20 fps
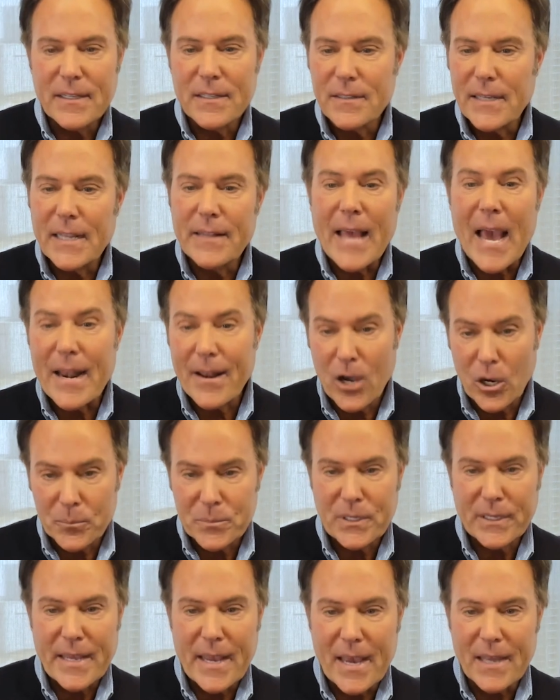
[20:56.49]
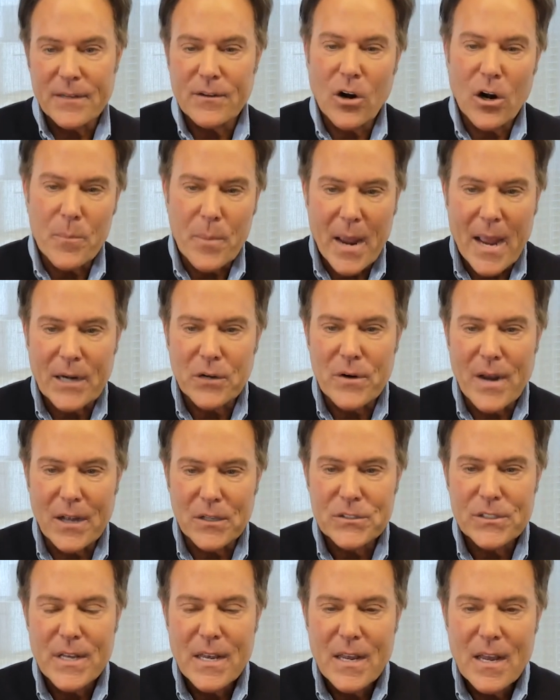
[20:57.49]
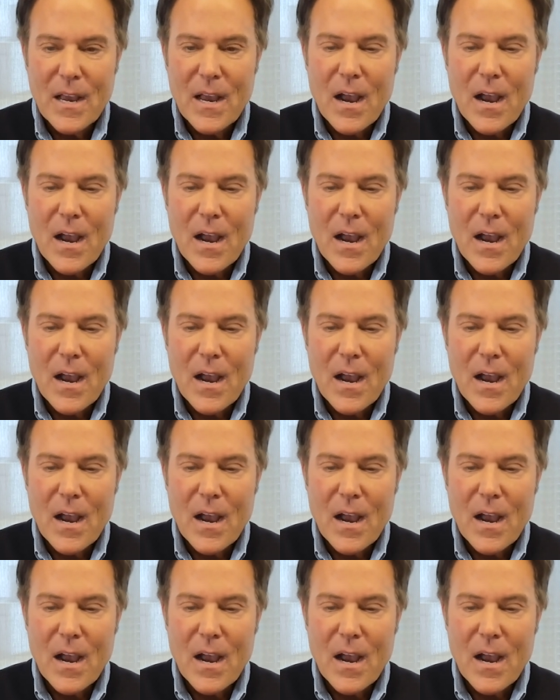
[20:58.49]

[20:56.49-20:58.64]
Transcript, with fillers: And, and that helped again, our backgrounds.